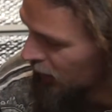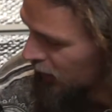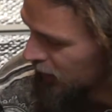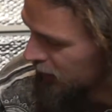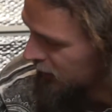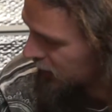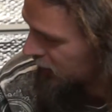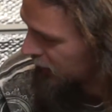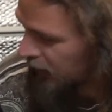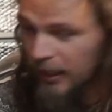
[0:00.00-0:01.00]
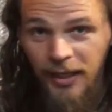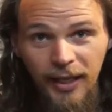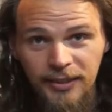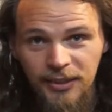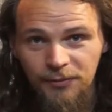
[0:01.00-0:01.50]
Uh, this is an
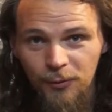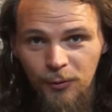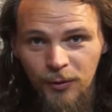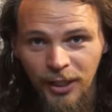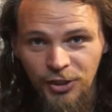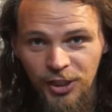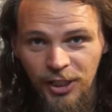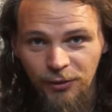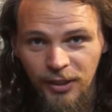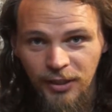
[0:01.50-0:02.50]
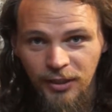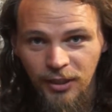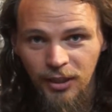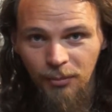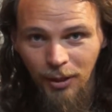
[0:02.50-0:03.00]
84 engineering
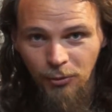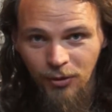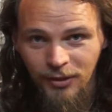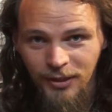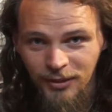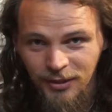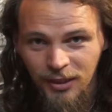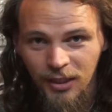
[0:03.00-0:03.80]
belt grinder.